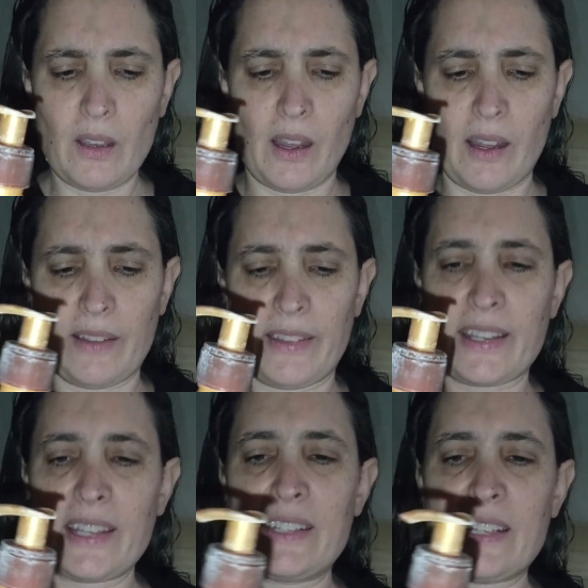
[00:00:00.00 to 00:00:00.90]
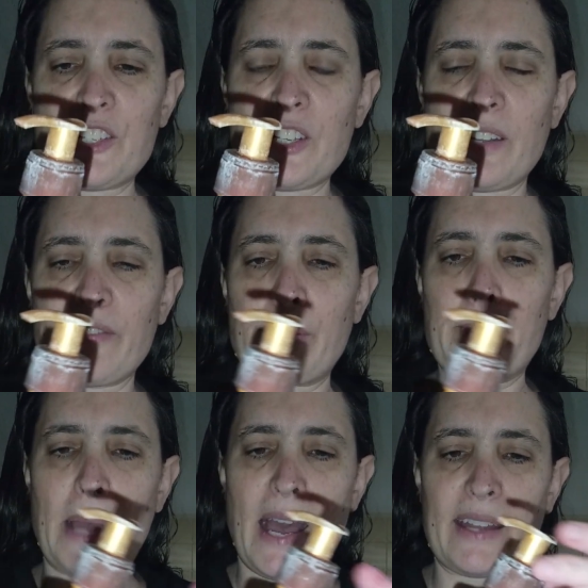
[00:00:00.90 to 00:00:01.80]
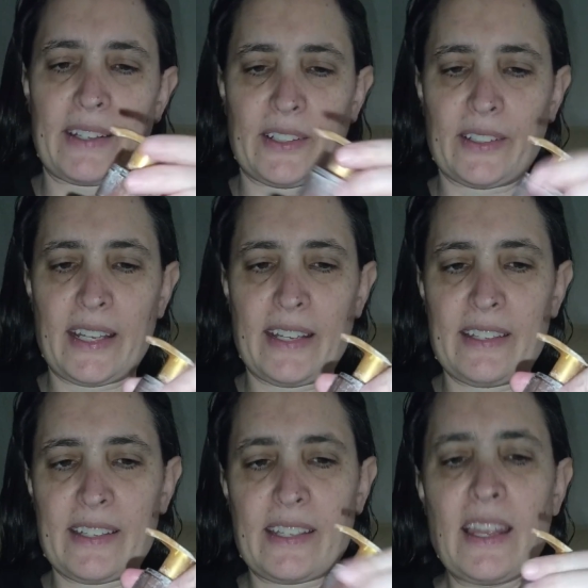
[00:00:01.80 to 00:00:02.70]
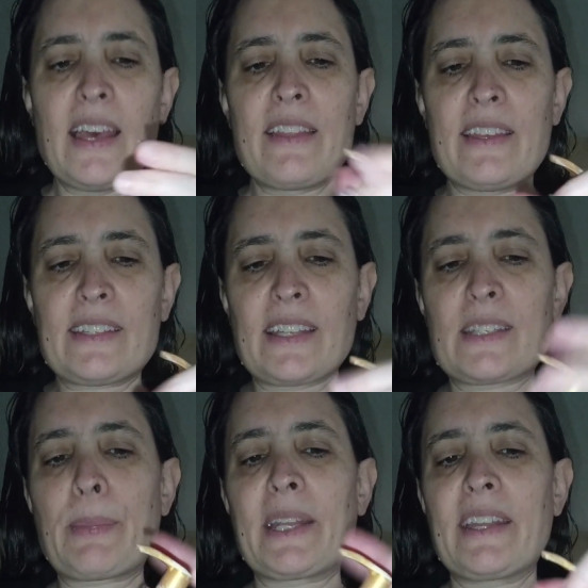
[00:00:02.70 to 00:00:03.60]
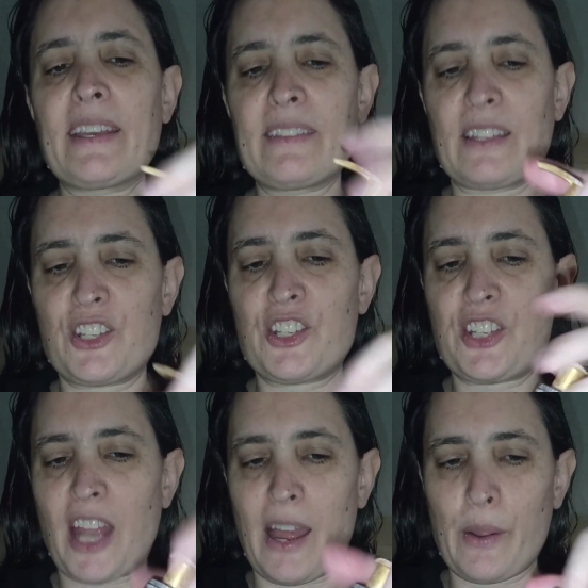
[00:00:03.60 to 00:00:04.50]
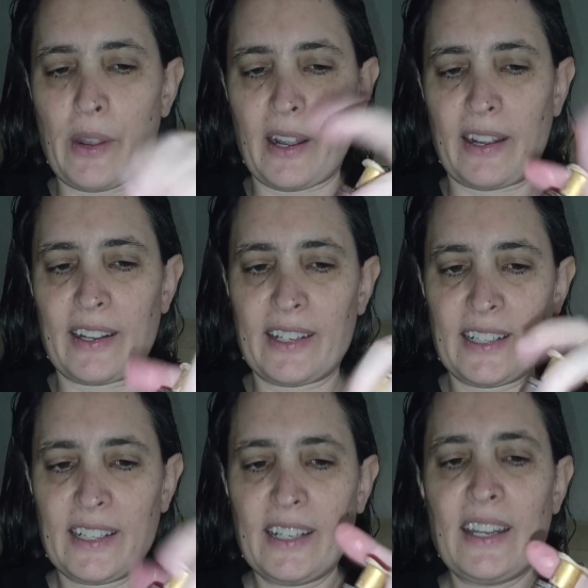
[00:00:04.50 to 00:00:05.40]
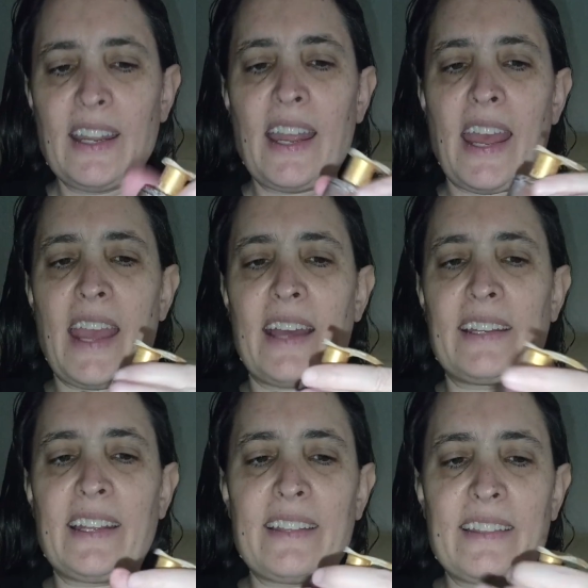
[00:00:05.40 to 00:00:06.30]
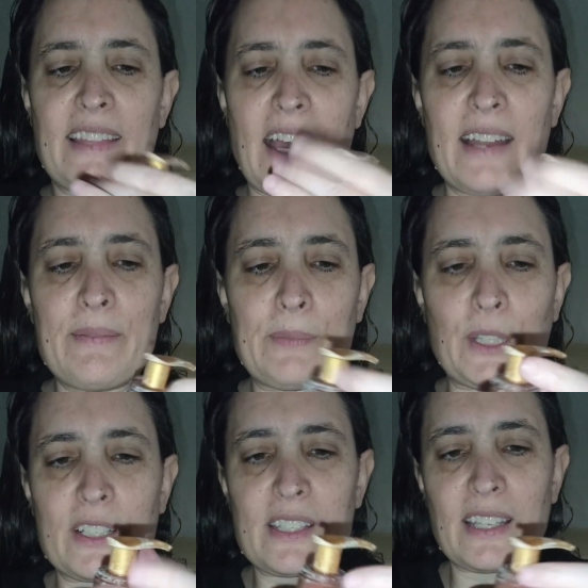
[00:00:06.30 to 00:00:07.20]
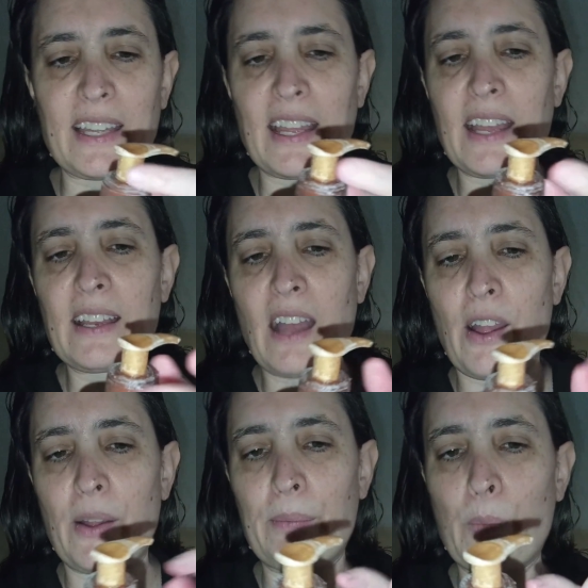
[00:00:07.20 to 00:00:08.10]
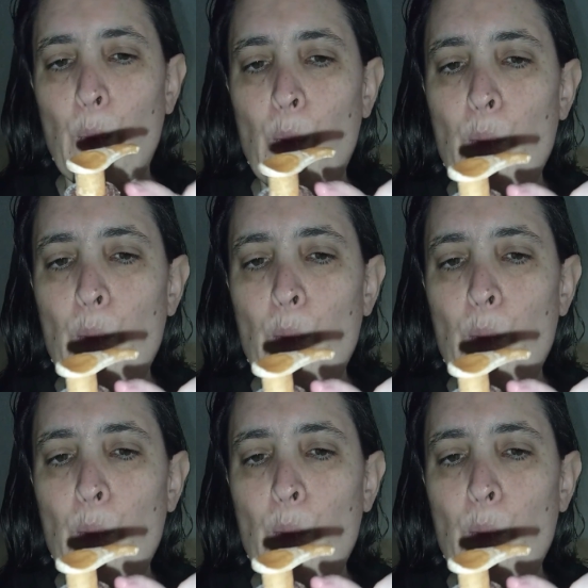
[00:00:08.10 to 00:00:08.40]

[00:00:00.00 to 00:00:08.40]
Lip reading: The condition of the bottle is this has been in the shower, and that looks like hard